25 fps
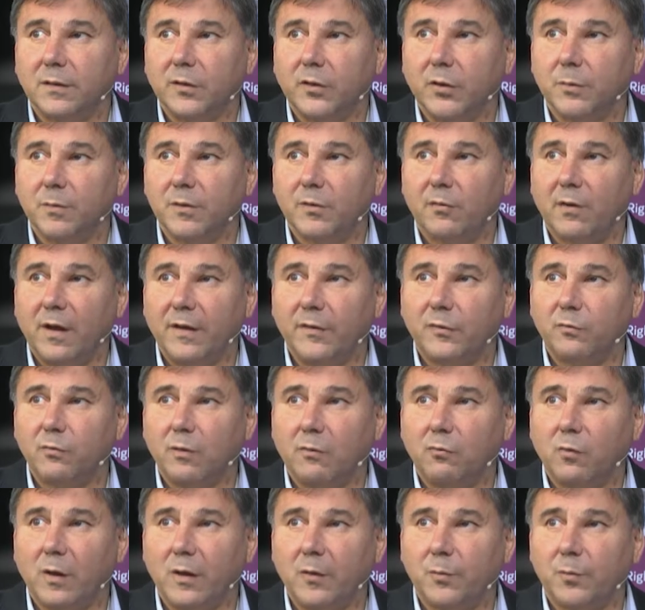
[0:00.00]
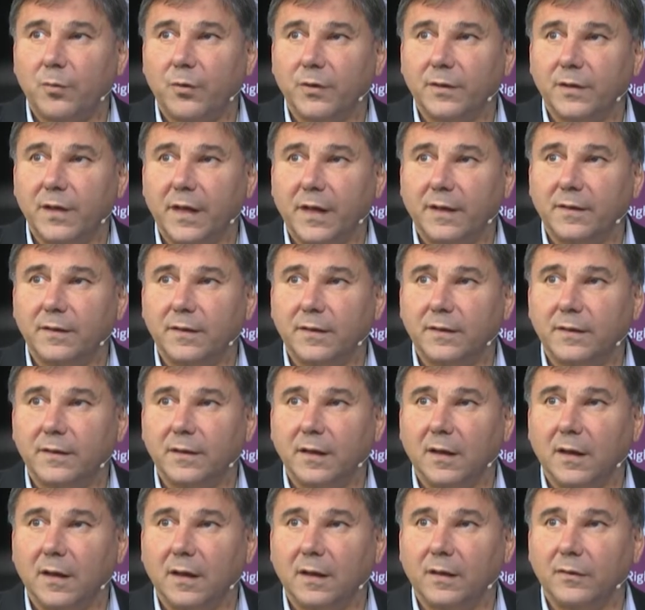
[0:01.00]
human rights were well protected
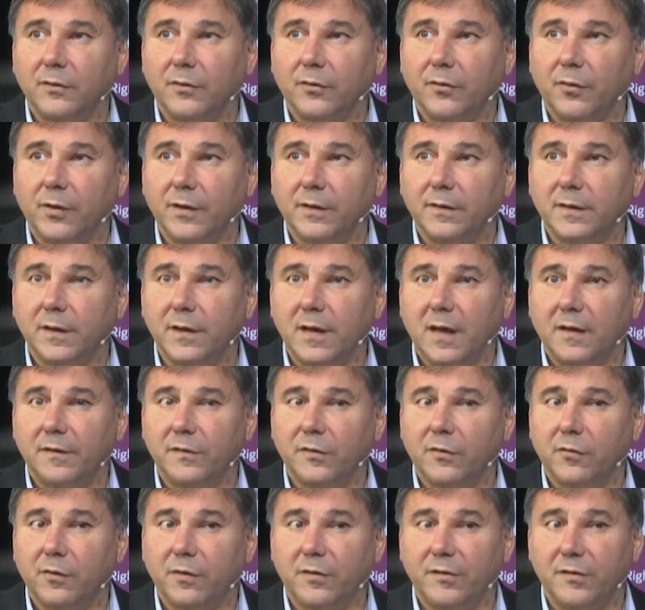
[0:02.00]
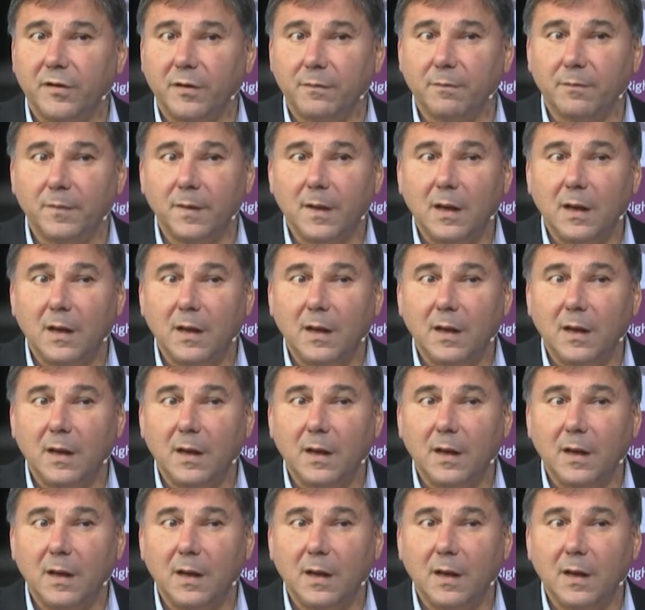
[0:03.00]
during the Nazi regime.